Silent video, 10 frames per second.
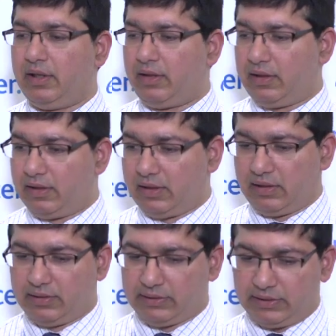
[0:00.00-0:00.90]

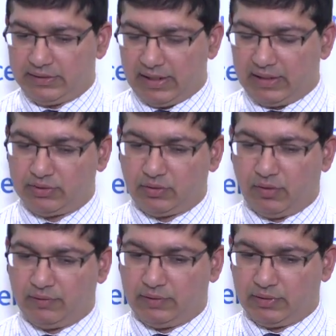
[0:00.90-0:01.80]
the chance
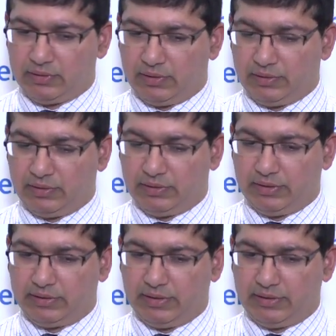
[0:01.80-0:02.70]
of
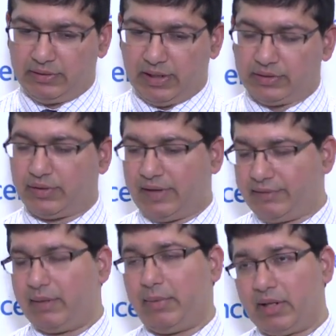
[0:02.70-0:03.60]
the chance of
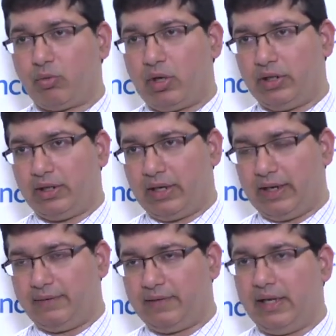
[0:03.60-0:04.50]
having a better quality of
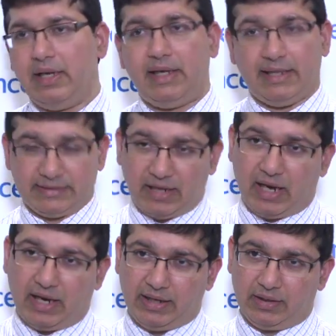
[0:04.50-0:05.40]
life is
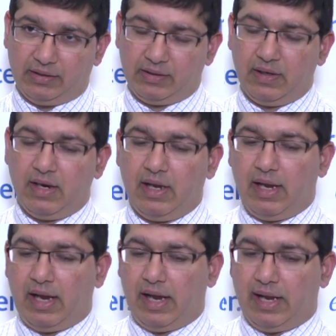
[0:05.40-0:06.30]
higher,
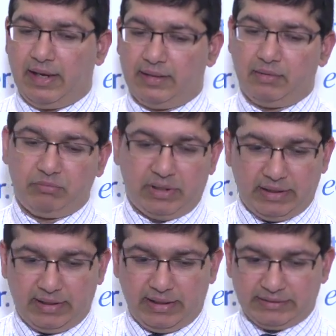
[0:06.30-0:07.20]
and
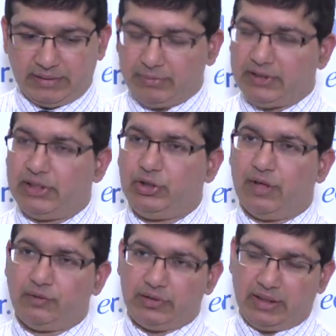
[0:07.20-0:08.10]
it's something that you
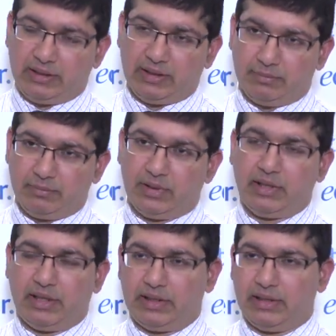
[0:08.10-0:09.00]
have to tell them
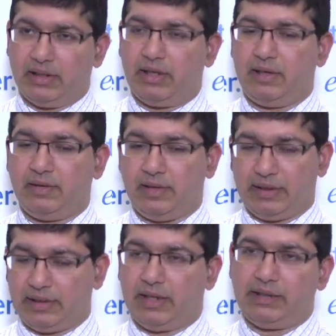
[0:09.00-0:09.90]
and
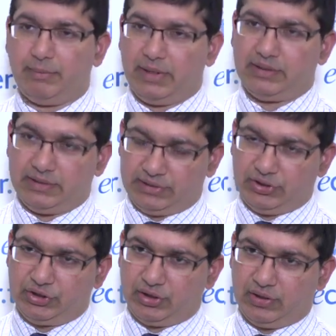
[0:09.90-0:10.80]
then let them make the
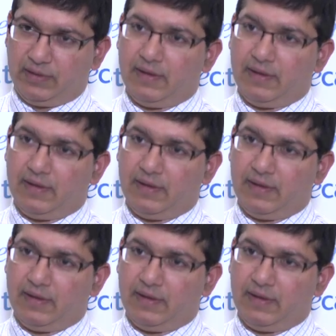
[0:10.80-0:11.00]
decision.